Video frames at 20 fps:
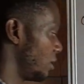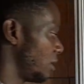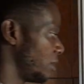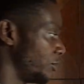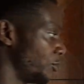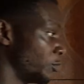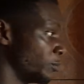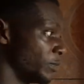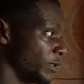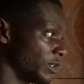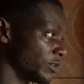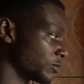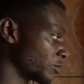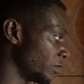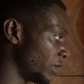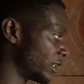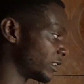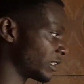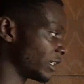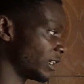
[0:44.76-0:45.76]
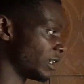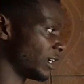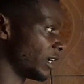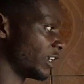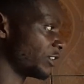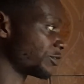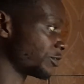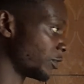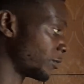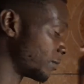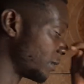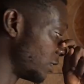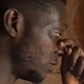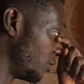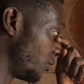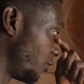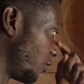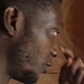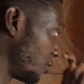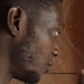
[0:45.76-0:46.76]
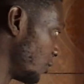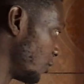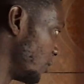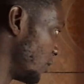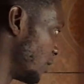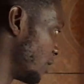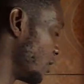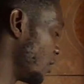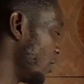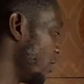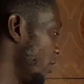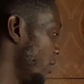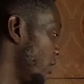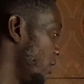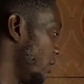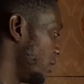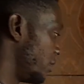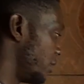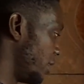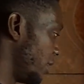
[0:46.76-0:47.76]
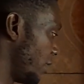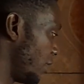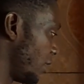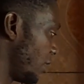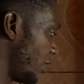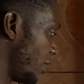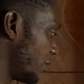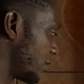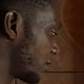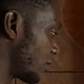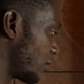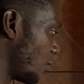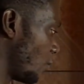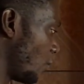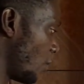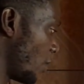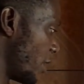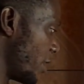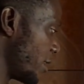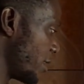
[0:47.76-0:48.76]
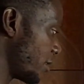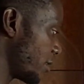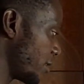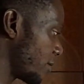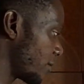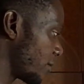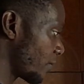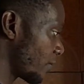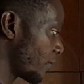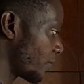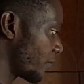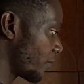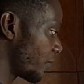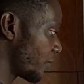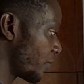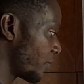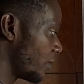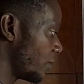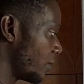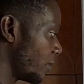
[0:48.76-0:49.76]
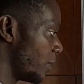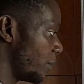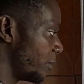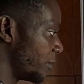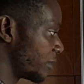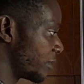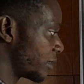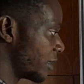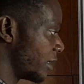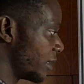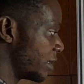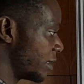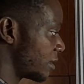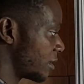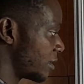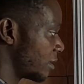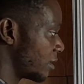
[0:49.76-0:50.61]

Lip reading: number. So let S represent the first number. Then let Y represent